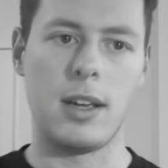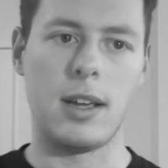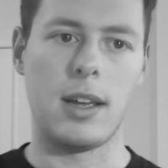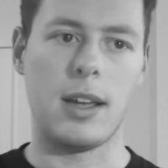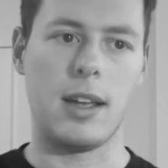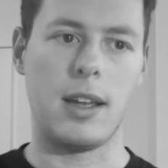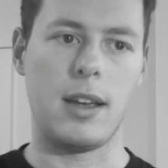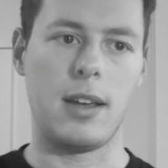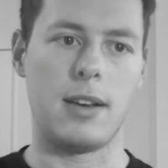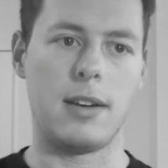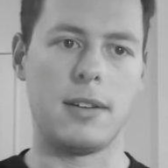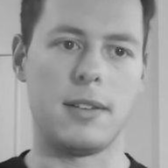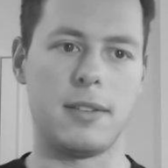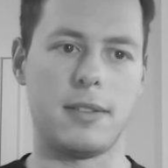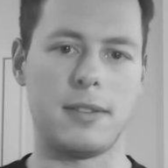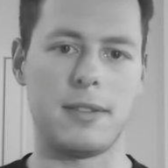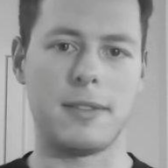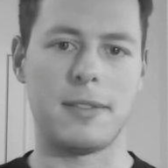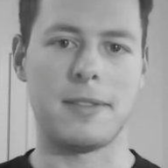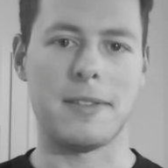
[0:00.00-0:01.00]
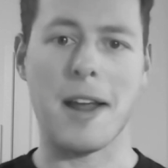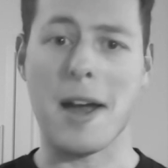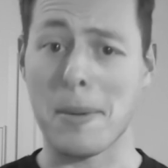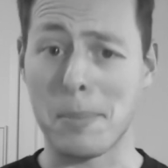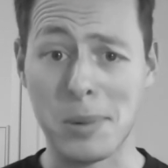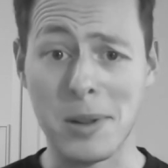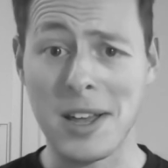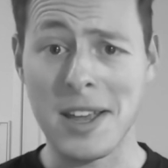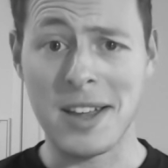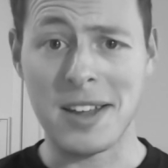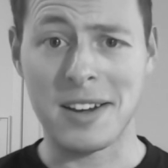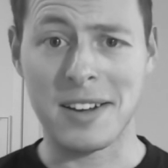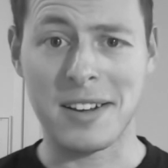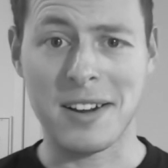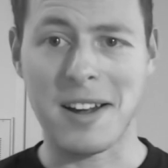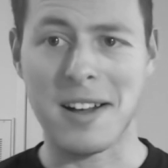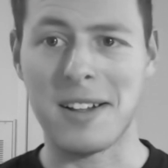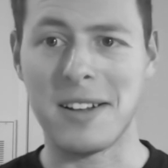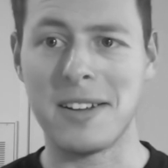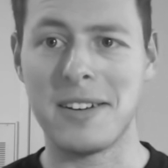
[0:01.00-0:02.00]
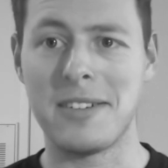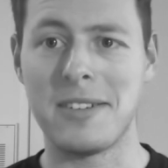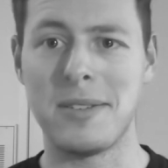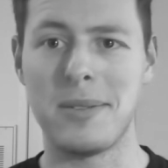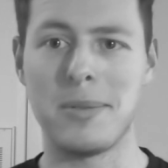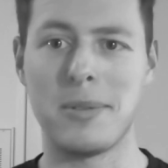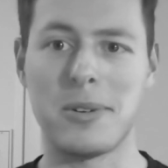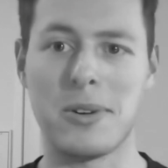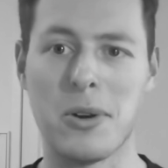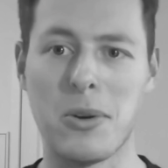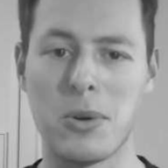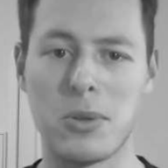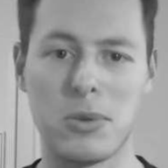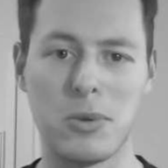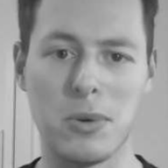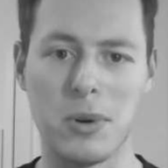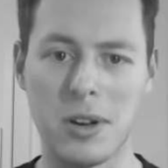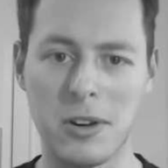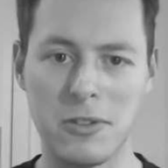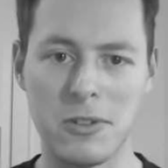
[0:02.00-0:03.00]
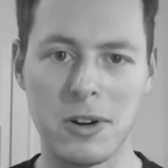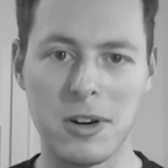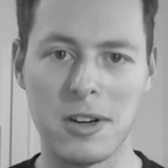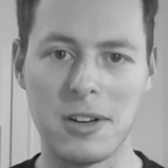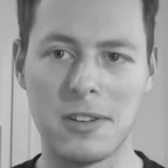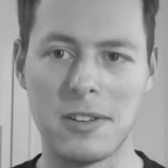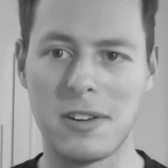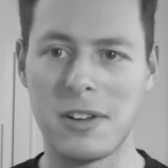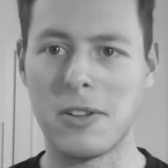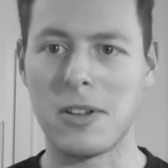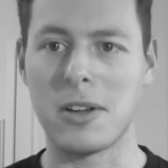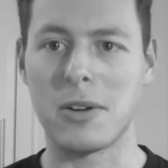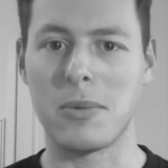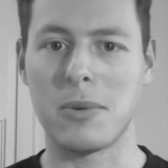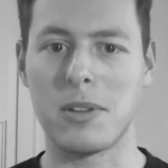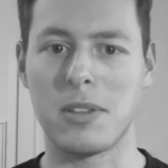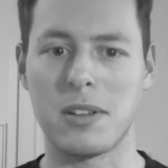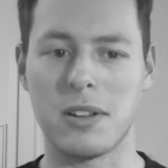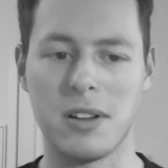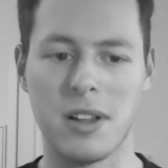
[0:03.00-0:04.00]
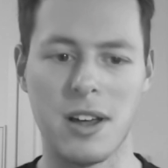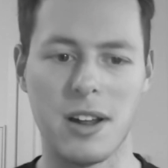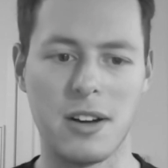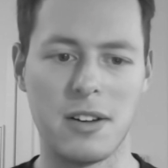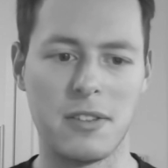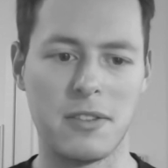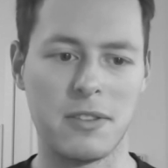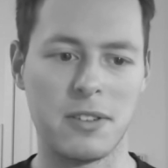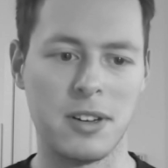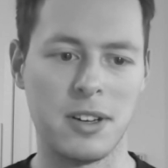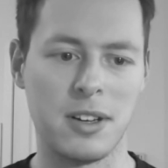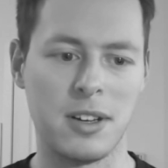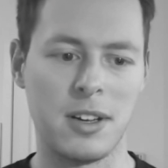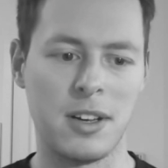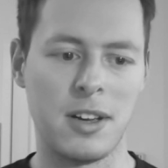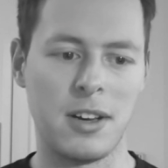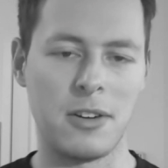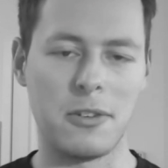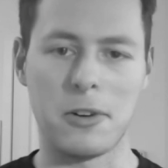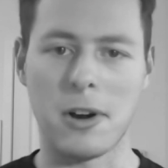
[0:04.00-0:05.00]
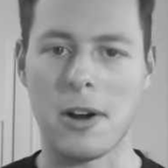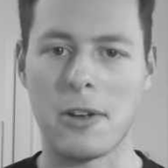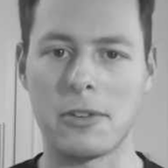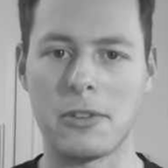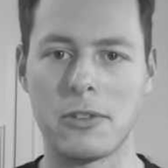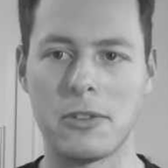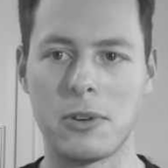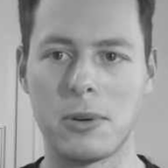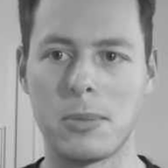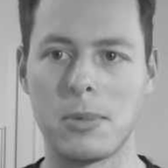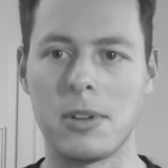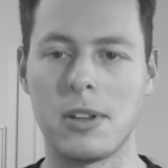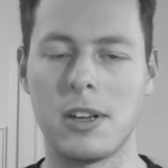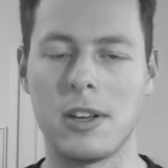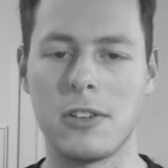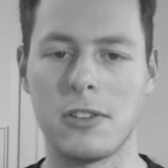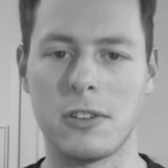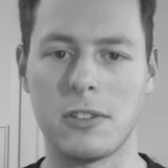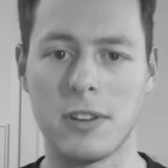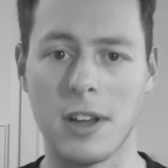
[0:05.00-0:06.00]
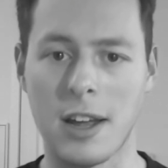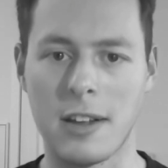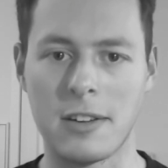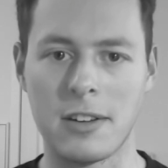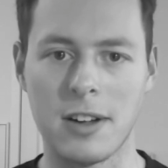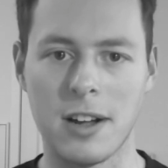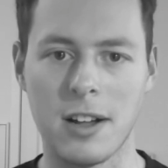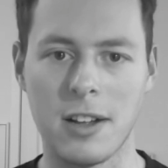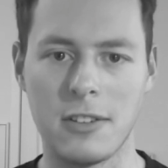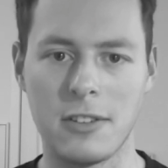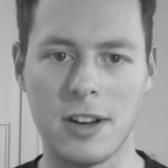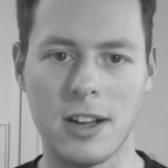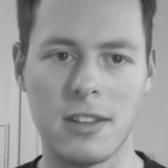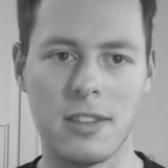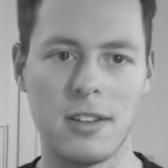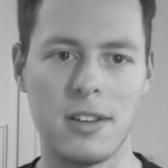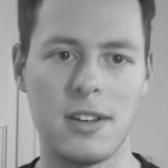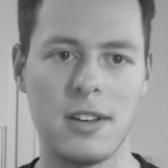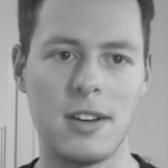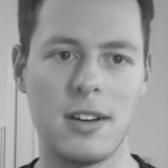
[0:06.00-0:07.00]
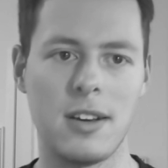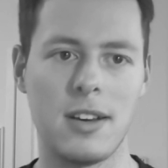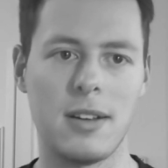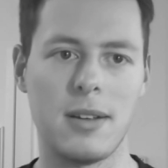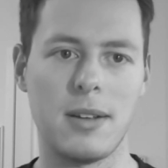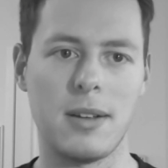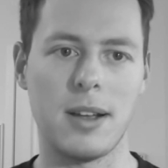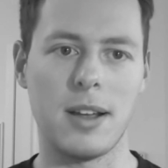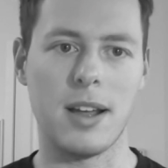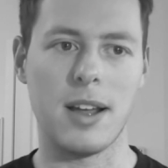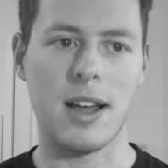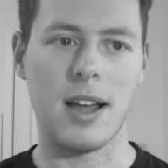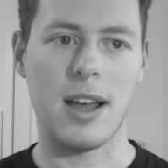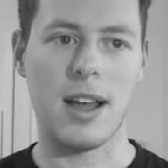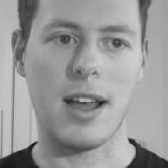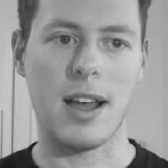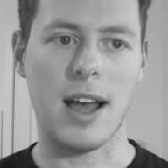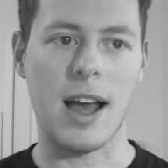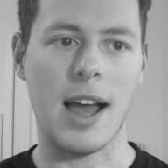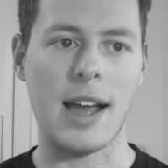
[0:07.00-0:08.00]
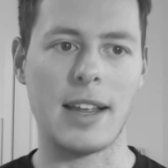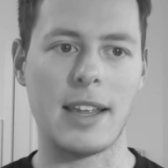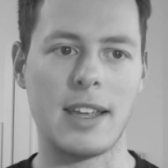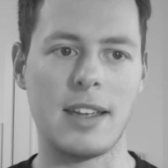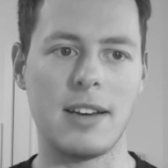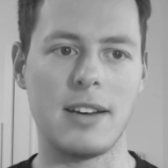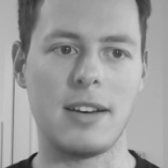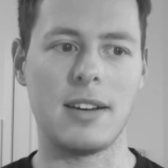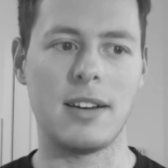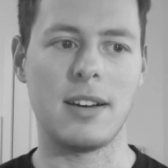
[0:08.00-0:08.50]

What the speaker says: and not playing in college, going through injuries, dealing with a lot of trials and tribulations as a college athlete, I can